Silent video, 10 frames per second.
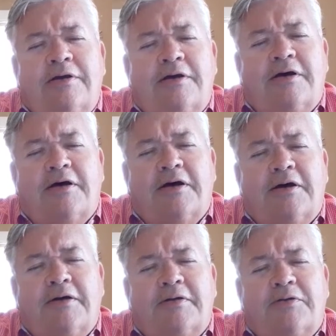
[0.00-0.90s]

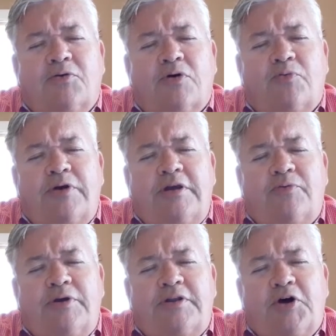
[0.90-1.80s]
Lord, we,
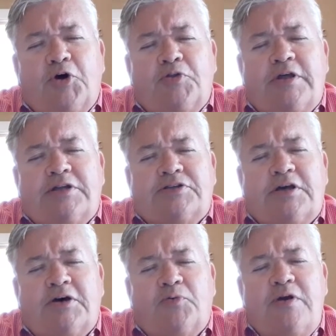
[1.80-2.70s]
we know that